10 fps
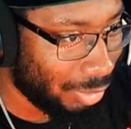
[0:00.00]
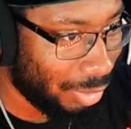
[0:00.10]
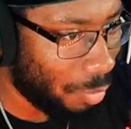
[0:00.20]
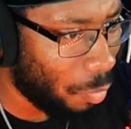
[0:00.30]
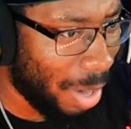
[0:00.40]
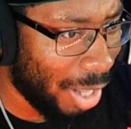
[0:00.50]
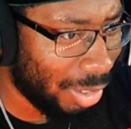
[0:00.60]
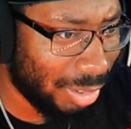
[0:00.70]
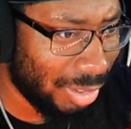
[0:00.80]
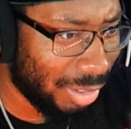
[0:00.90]
Oh my
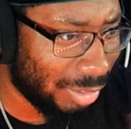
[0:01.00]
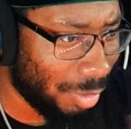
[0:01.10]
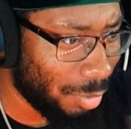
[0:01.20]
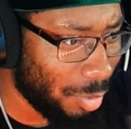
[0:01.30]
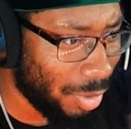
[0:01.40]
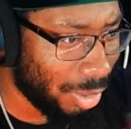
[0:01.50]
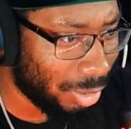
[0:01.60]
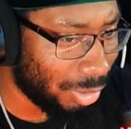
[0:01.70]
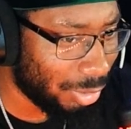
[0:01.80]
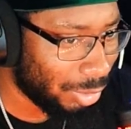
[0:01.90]
goodness, hold on.
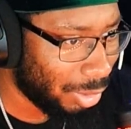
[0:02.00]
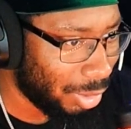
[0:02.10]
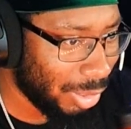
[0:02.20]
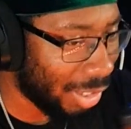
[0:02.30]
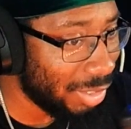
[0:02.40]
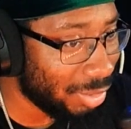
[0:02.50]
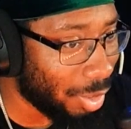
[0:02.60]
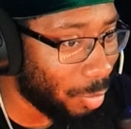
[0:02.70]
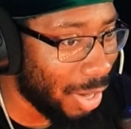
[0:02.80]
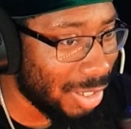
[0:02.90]
Yeah, he's a
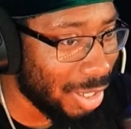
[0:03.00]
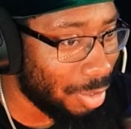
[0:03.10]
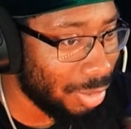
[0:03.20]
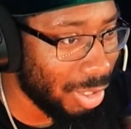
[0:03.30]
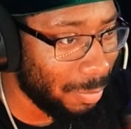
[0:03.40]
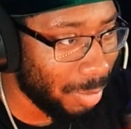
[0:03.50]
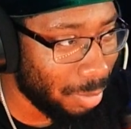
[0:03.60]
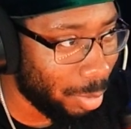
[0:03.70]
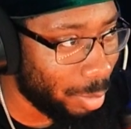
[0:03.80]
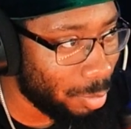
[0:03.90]
crash out
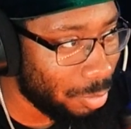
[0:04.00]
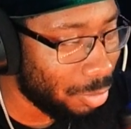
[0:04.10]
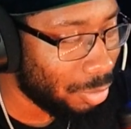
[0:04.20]
demon, bro.